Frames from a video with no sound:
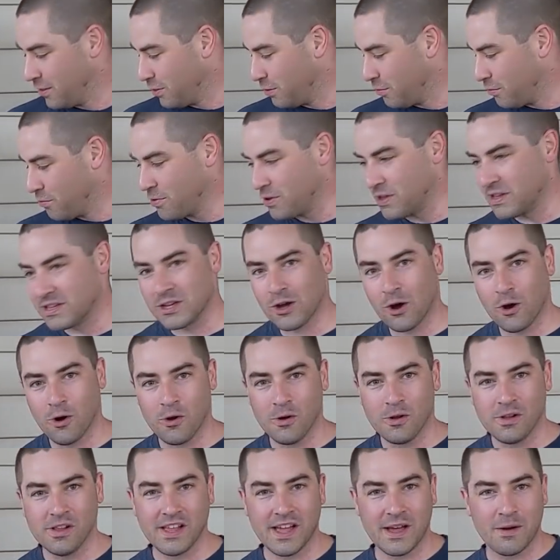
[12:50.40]
through this
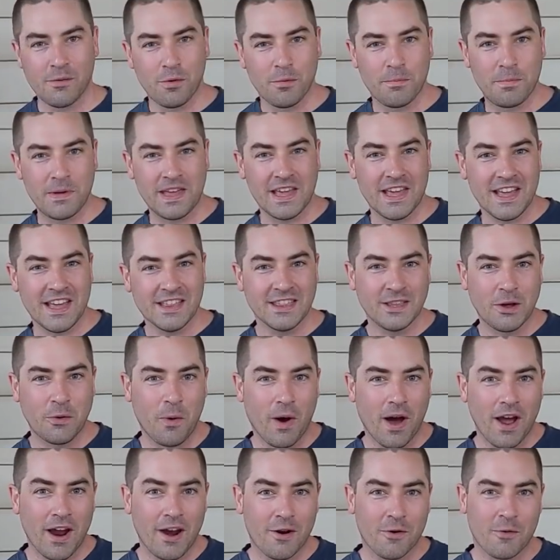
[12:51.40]
hole and we'll be in the
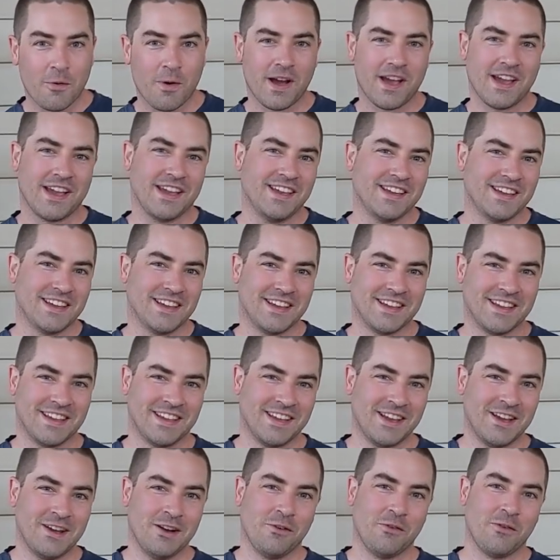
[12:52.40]
wire way
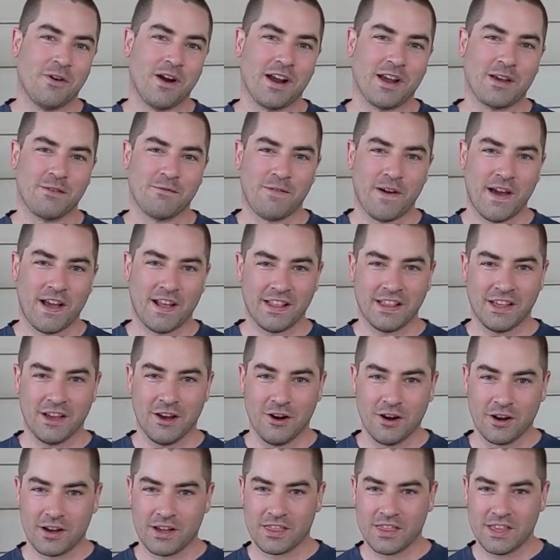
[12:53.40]
where I can finally
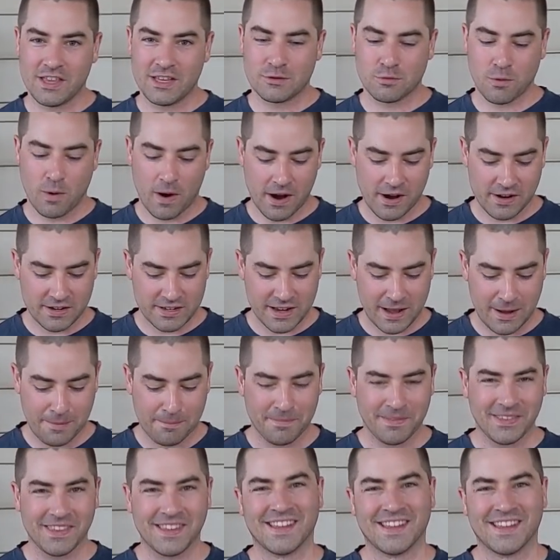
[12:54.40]
hook these wires up.